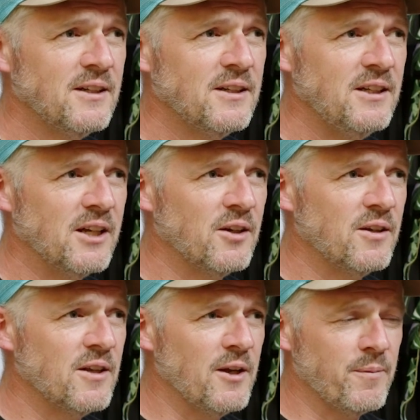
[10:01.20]
you
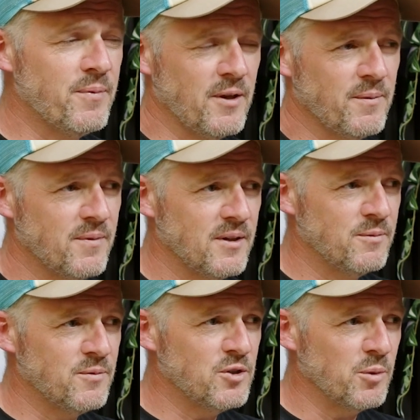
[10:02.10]
know, a
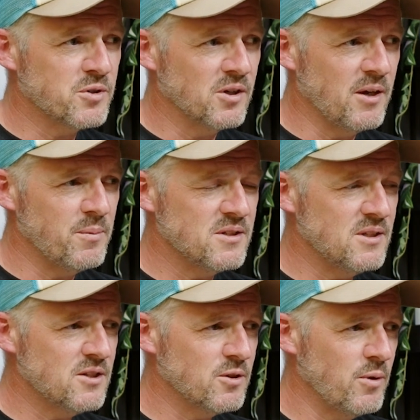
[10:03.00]
job's gone out of
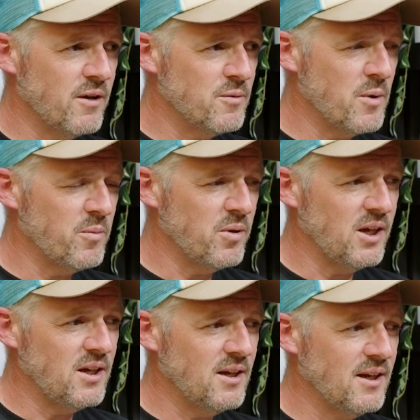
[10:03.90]
business or whatever it might
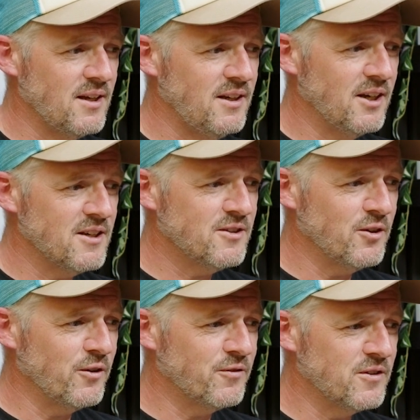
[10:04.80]
be. You know, it's not
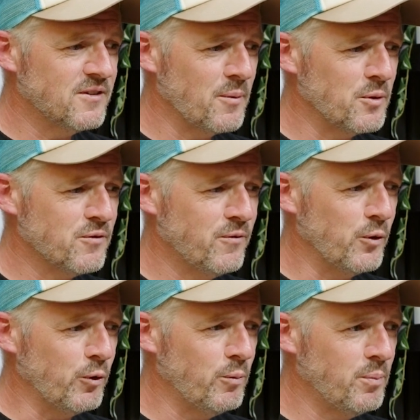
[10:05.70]
often someone's
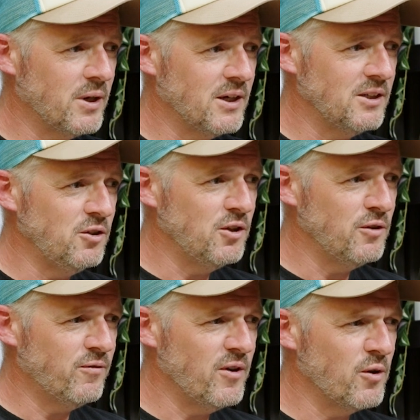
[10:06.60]
fault, but you do
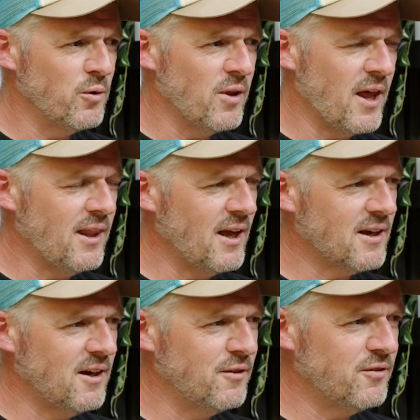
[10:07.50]
feel that
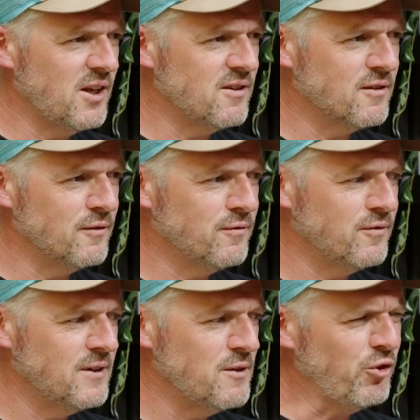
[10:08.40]
kind of sense of
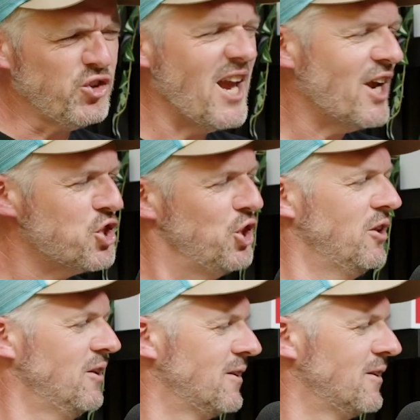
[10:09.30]
rejection.